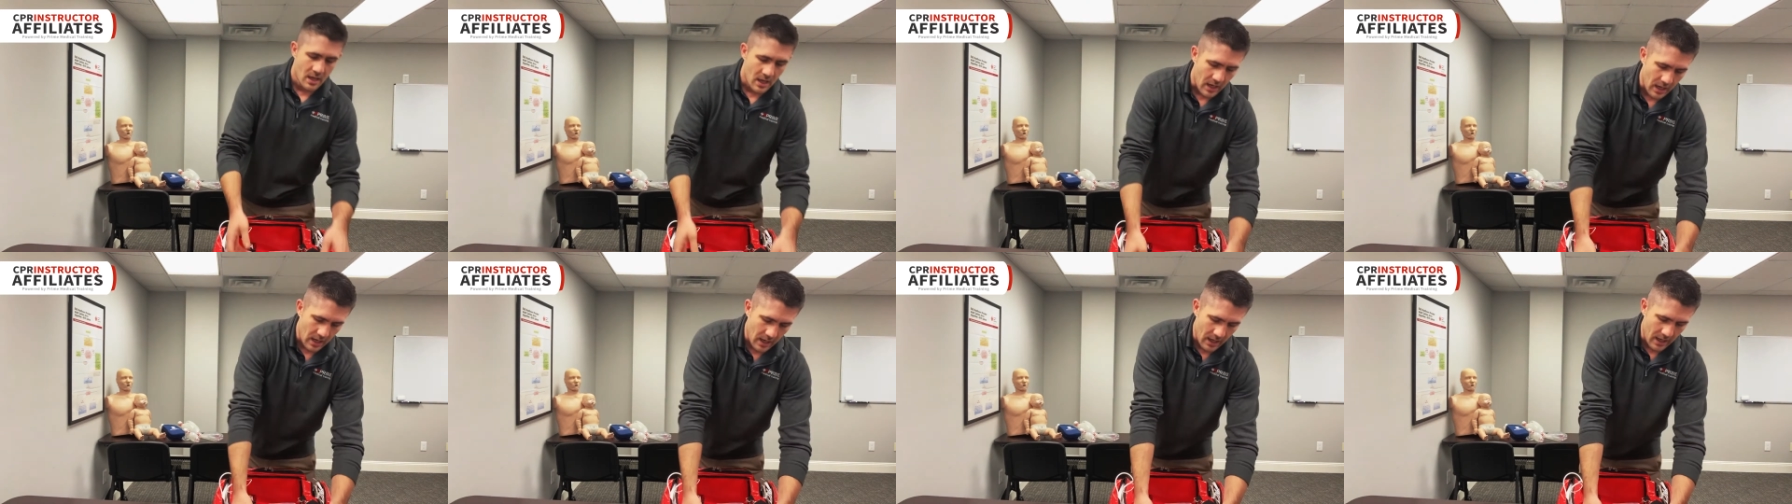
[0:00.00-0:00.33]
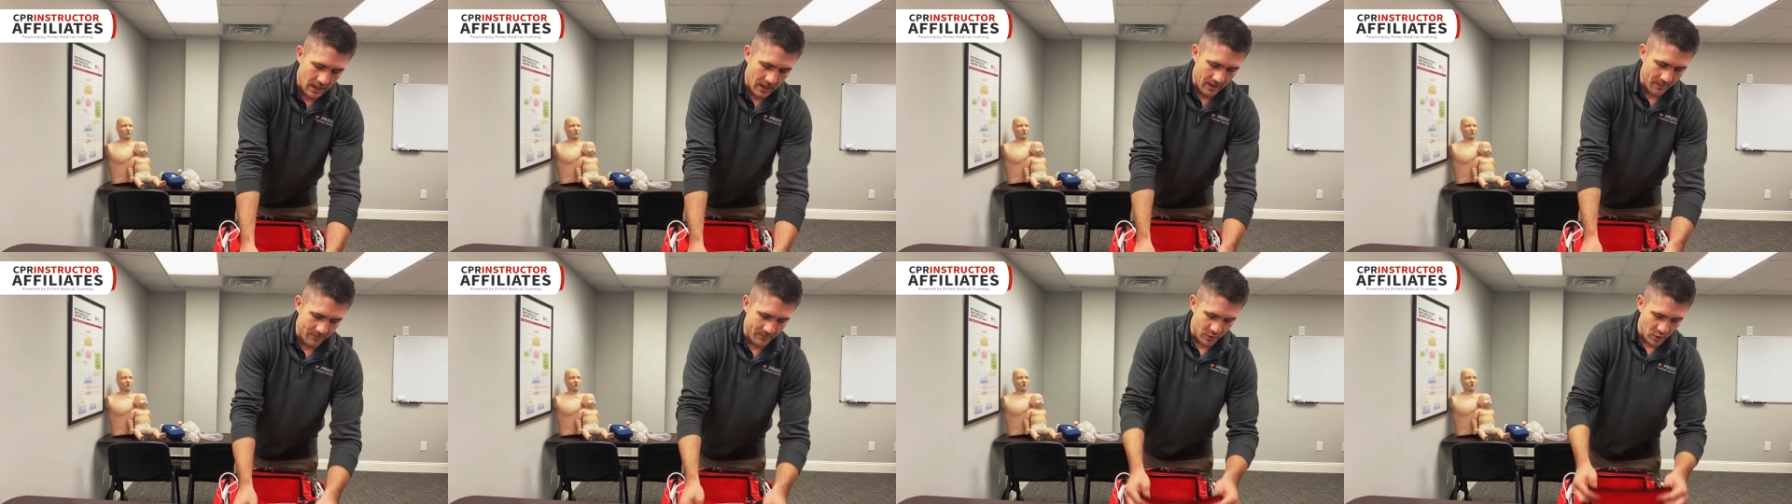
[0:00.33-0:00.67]

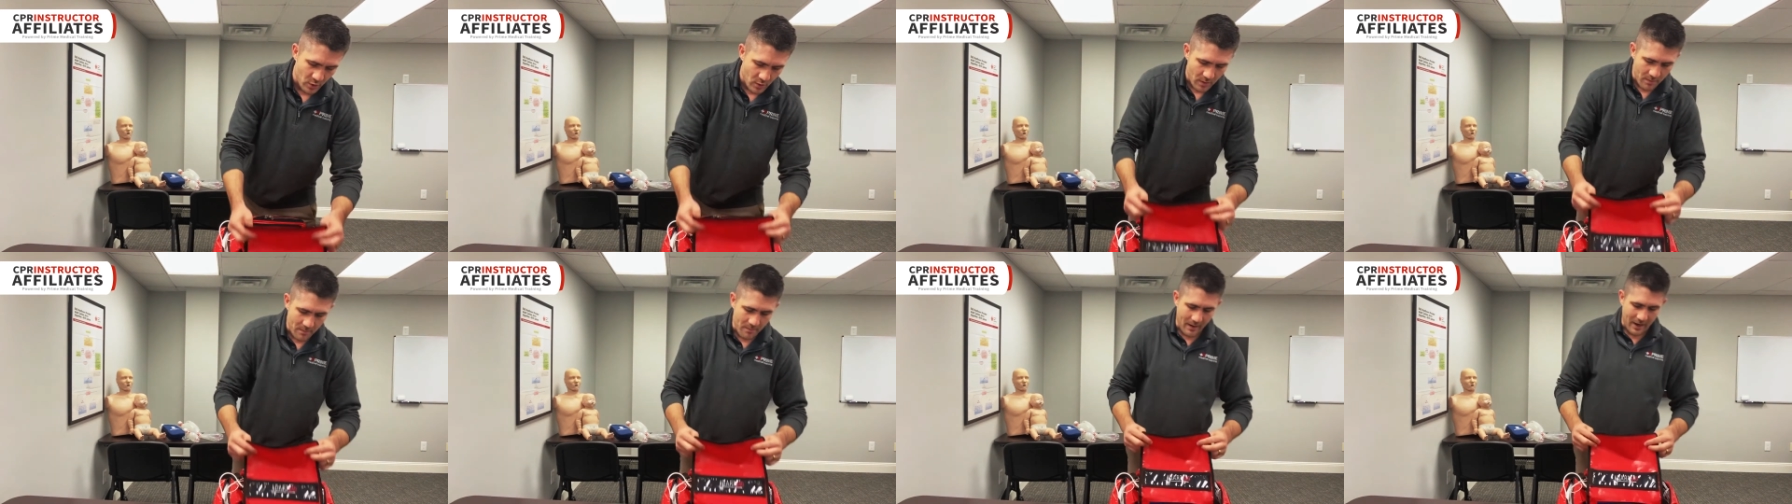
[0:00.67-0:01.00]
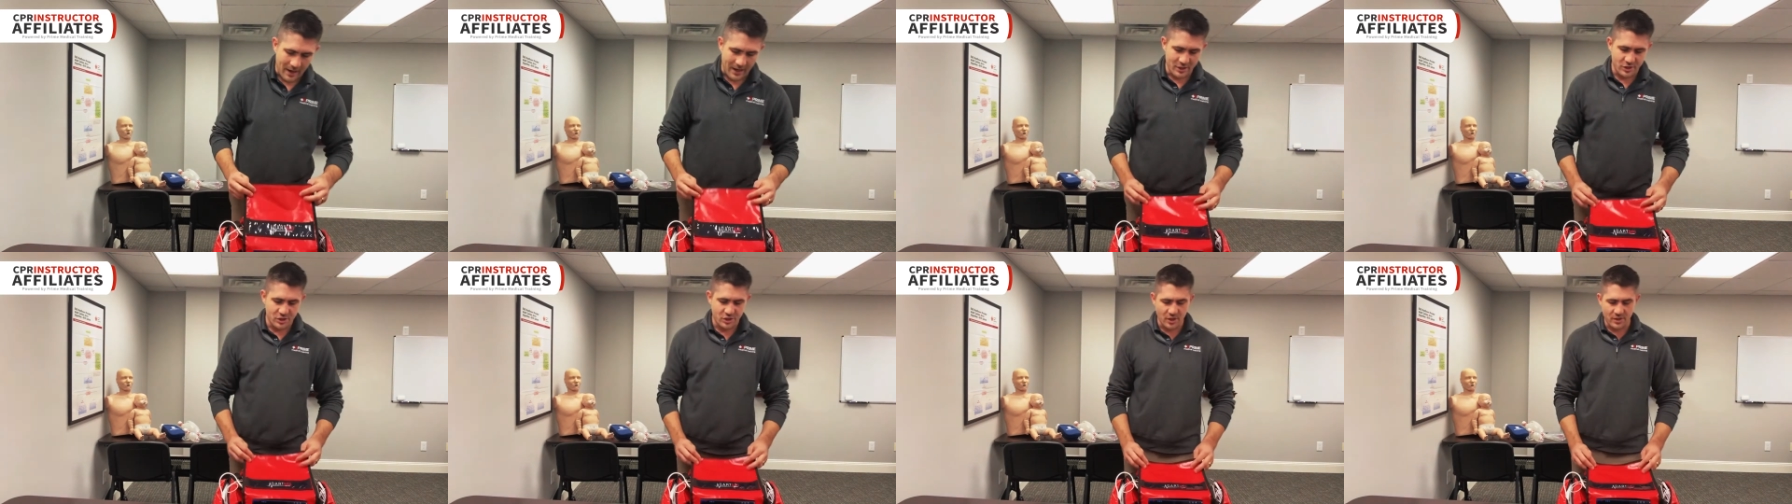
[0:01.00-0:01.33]
Um, you can
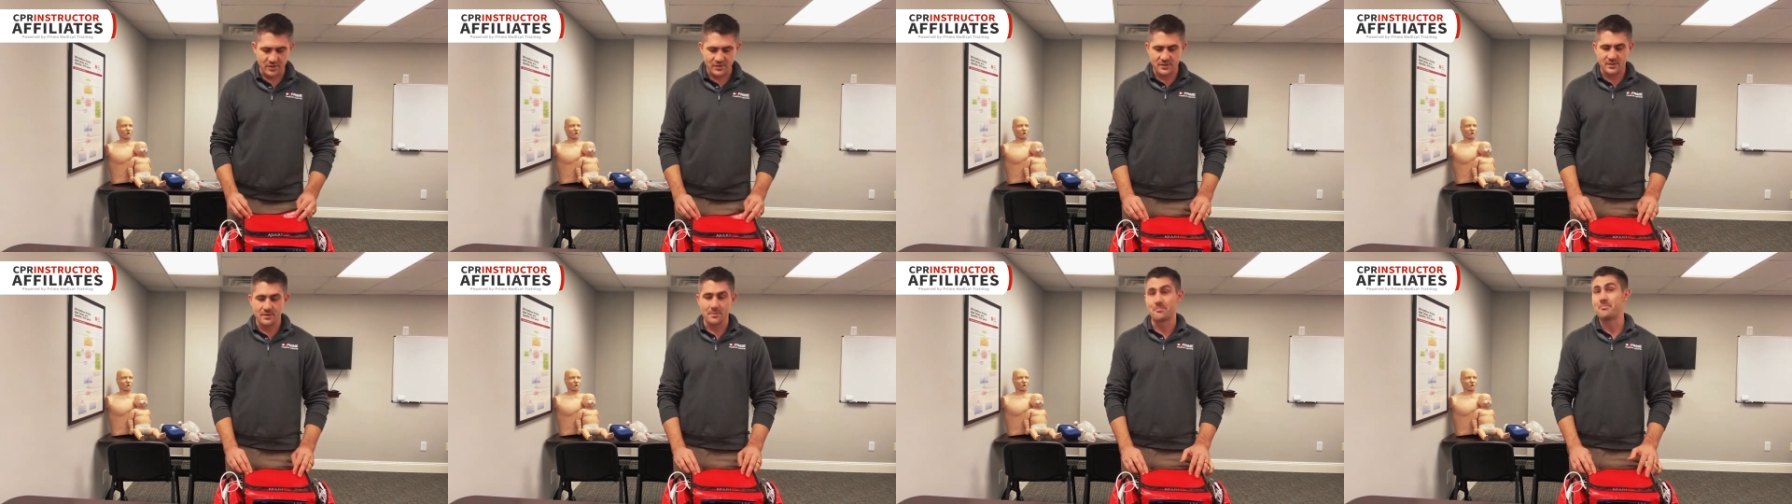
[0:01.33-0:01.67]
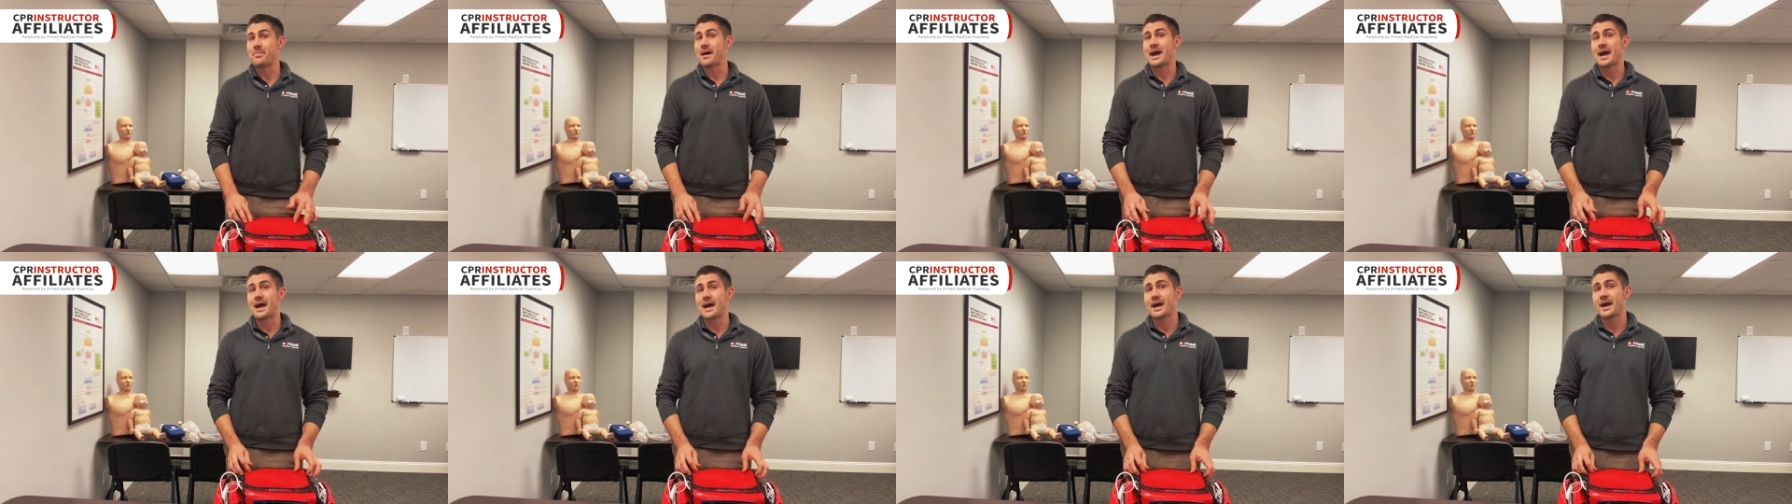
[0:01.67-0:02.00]
buy just the
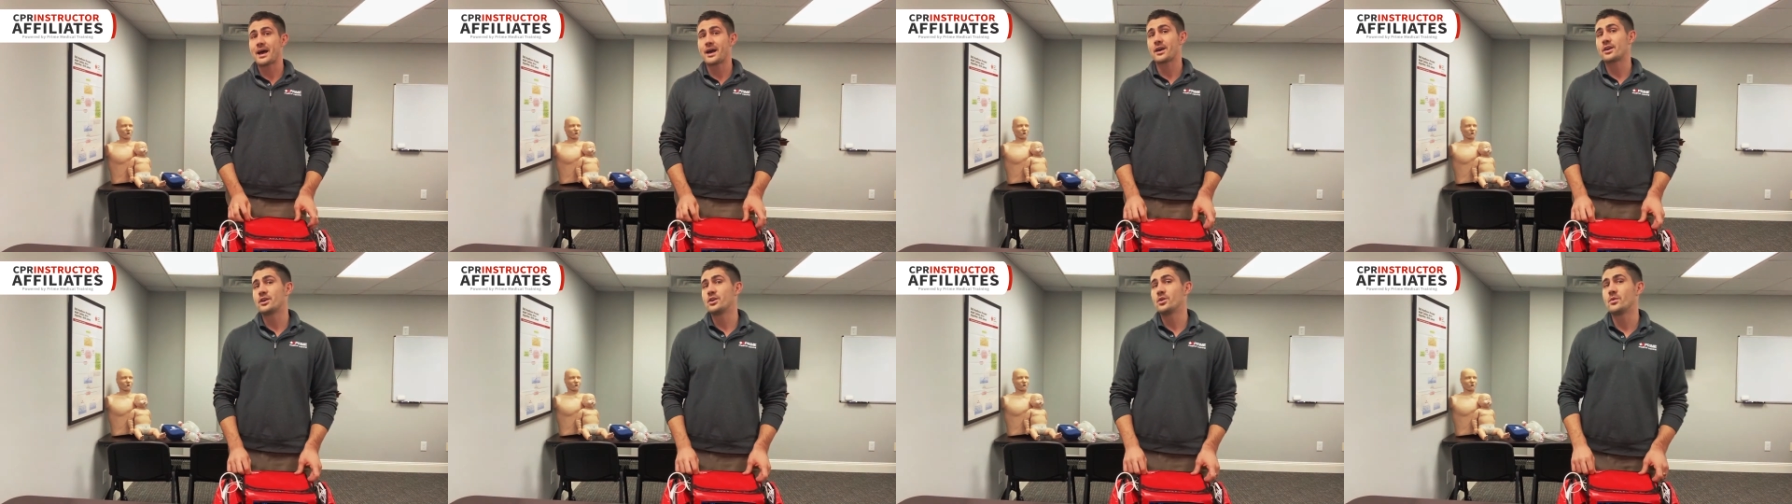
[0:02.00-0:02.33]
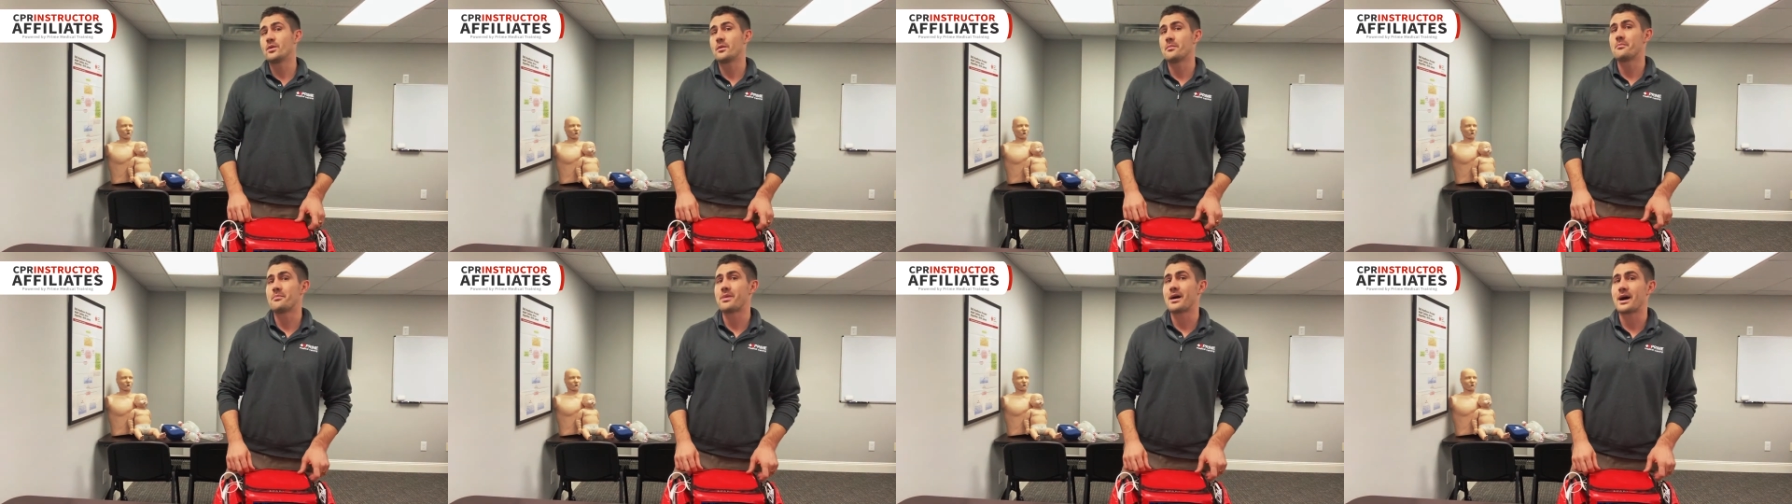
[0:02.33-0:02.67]
bag. You
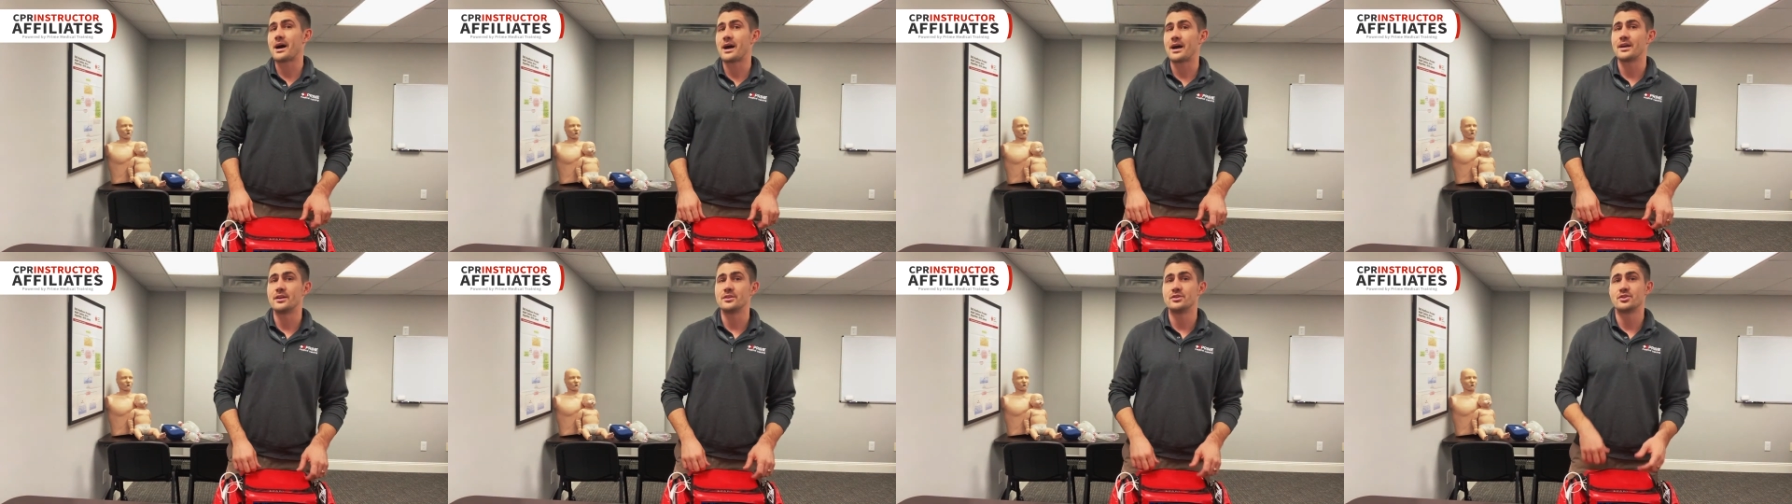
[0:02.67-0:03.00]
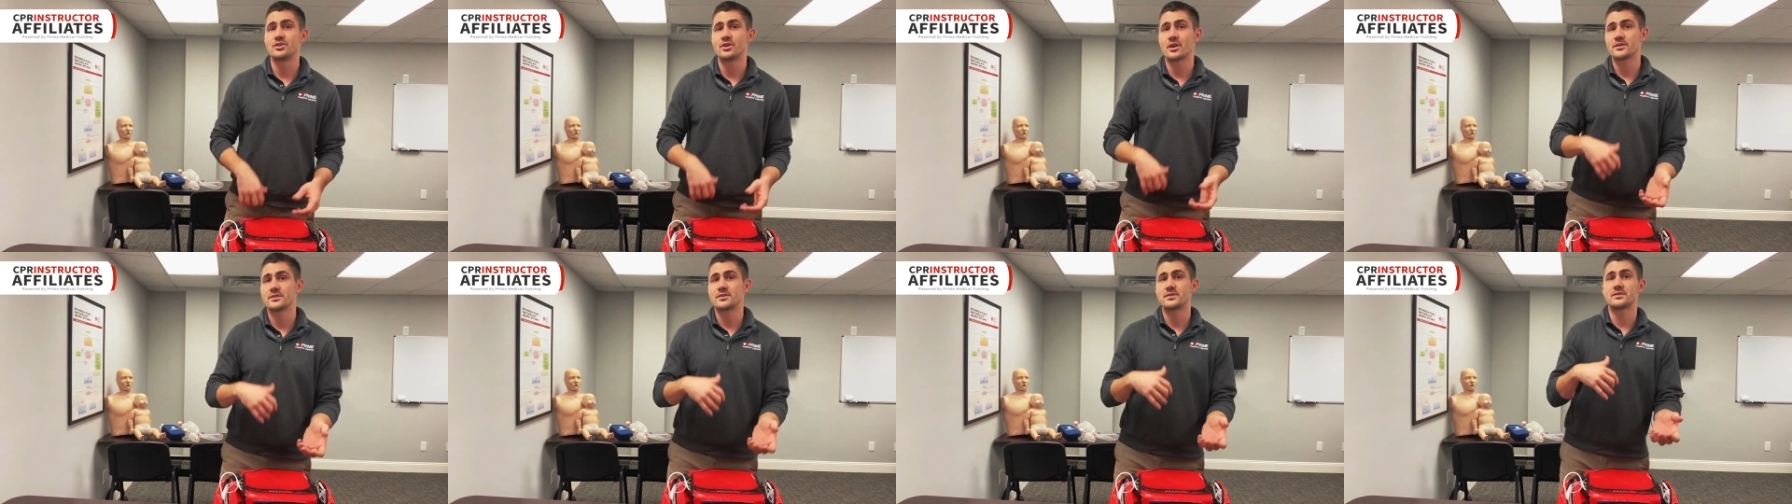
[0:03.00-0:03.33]
can buy
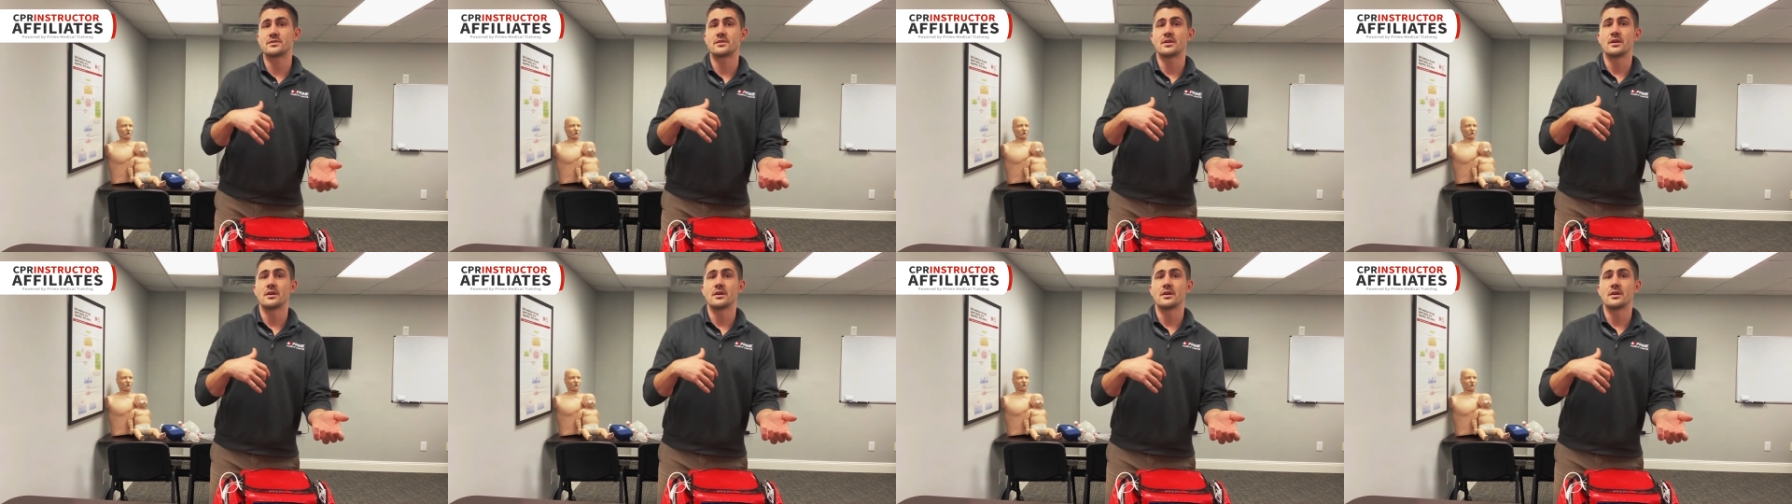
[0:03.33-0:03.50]
just